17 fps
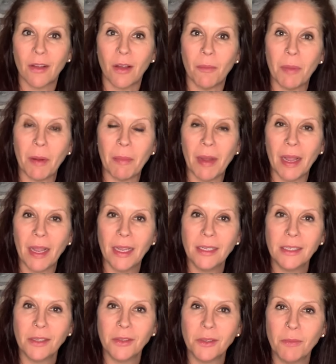
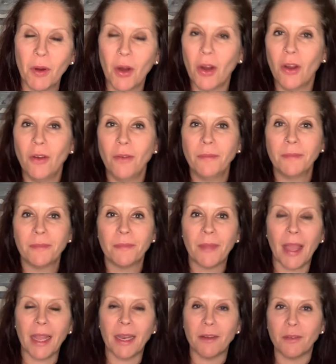bye-bye till tomorrow
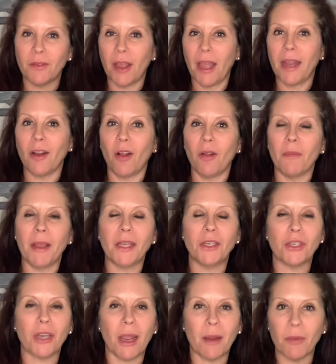and all my
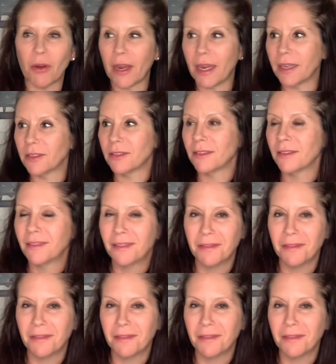jabberings.